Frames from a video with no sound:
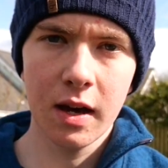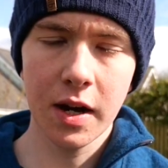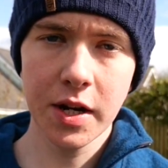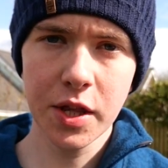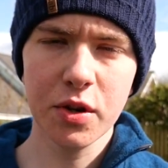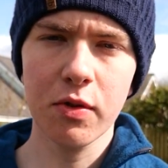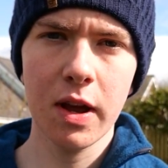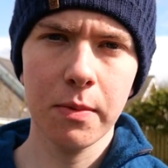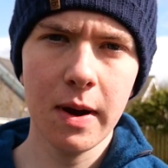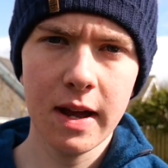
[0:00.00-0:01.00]
Another
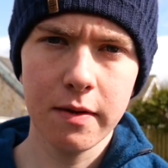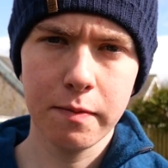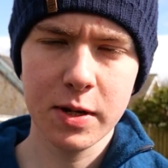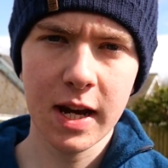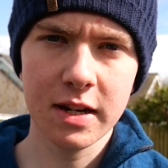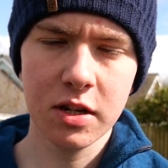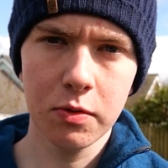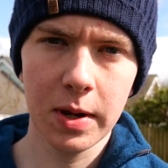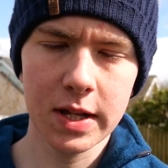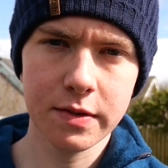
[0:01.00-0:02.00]
great way of protecting your
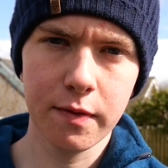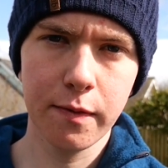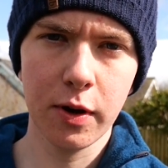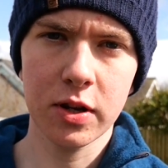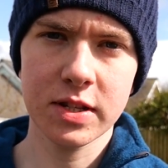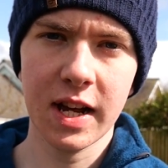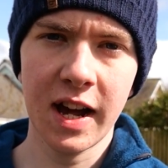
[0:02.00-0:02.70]
plants from frost